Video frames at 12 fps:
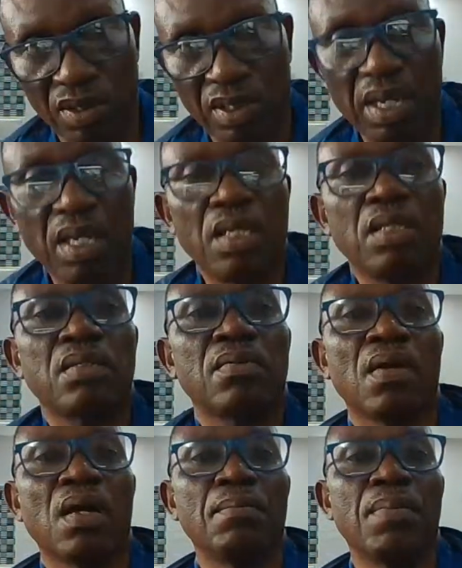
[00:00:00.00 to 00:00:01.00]
was
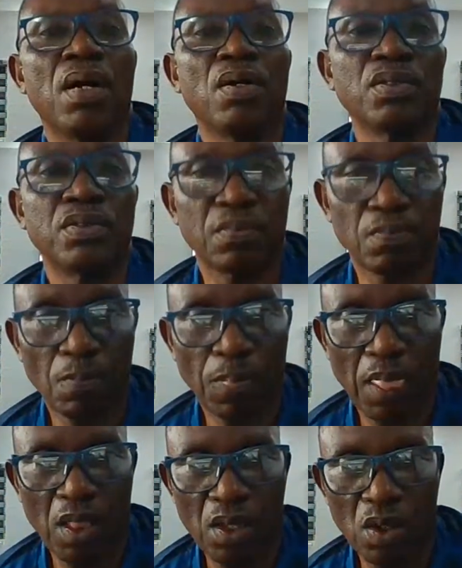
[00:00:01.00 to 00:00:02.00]
saying about
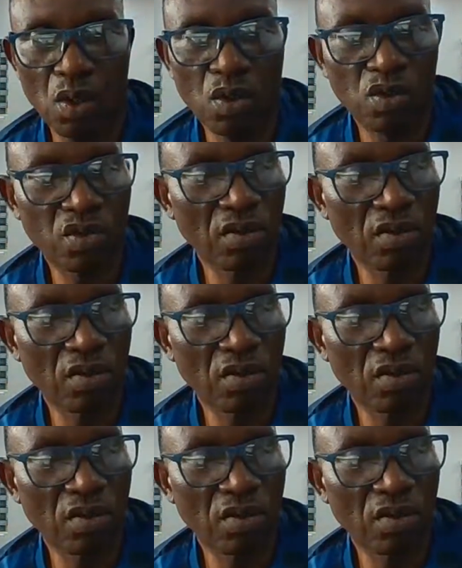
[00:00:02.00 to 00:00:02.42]
onus